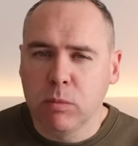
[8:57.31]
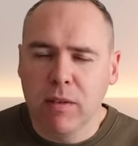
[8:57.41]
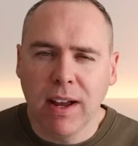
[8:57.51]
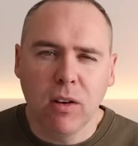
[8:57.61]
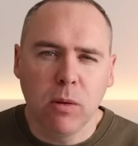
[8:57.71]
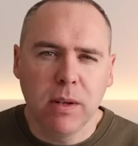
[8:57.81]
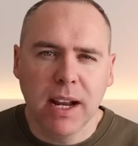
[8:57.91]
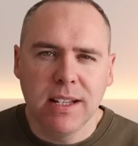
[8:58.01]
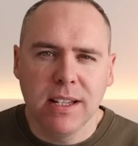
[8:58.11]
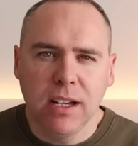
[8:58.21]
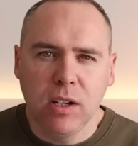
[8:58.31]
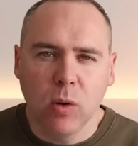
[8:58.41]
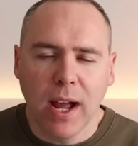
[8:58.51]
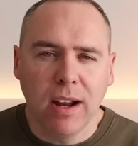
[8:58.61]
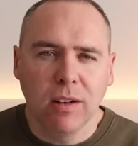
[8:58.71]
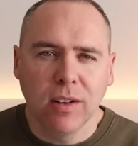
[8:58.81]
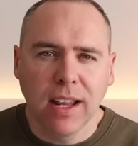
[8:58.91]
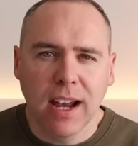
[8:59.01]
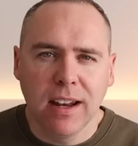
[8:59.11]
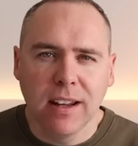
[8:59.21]
without updating your Outlook
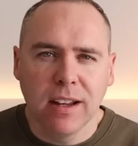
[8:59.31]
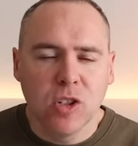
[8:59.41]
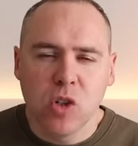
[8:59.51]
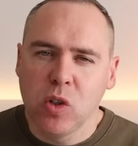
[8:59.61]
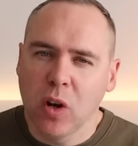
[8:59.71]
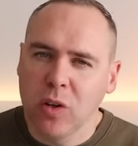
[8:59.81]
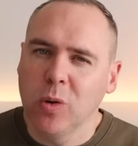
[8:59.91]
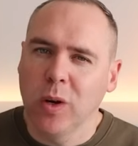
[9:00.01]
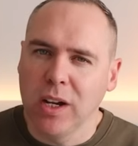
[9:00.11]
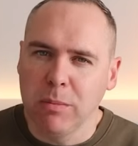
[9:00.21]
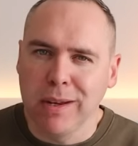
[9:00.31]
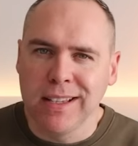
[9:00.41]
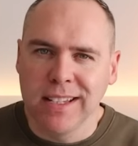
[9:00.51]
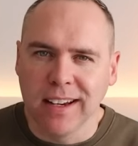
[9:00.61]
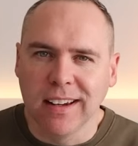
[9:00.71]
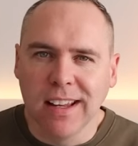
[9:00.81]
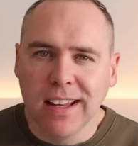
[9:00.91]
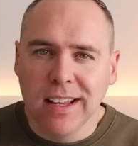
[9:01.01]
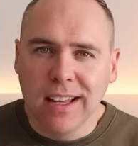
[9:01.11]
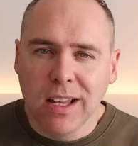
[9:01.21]
calendar to show you're in a meeting?
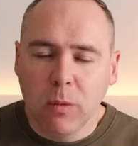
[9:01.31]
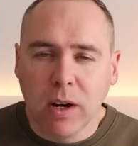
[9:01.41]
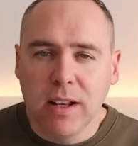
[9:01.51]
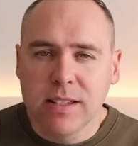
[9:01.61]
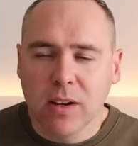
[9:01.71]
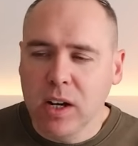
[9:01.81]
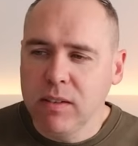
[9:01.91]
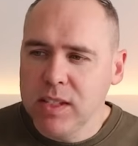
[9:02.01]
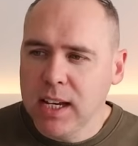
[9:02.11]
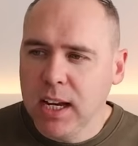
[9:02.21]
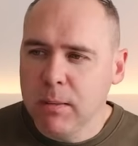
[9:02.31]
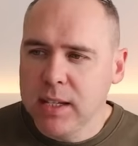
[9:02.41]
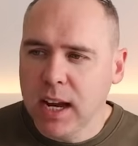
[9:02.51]
Well, inside of Teams,